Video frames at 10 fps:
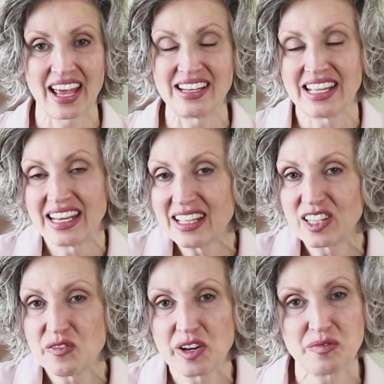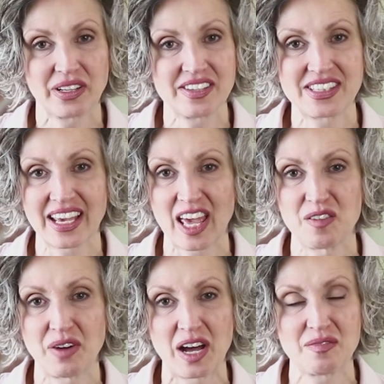and any limiting beliefs that
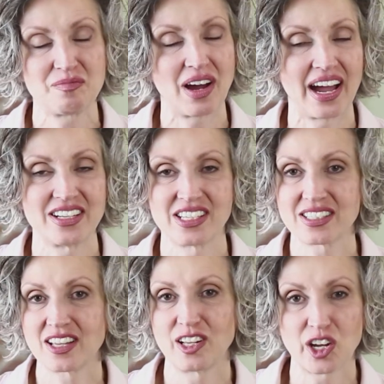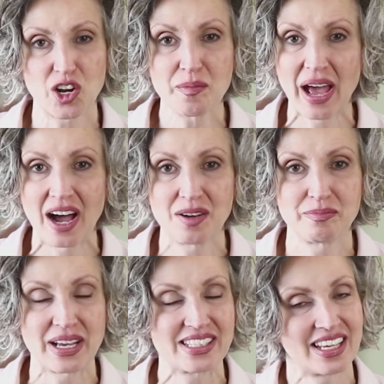came up, I just cleared them out
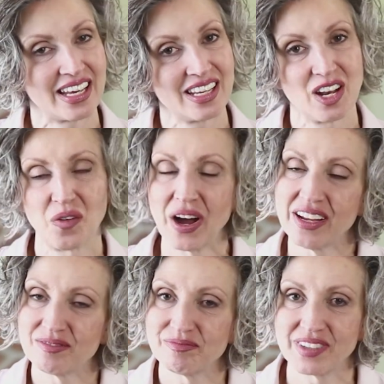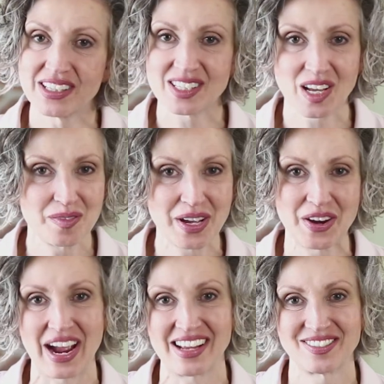by saying, you know what? It's gonna be great.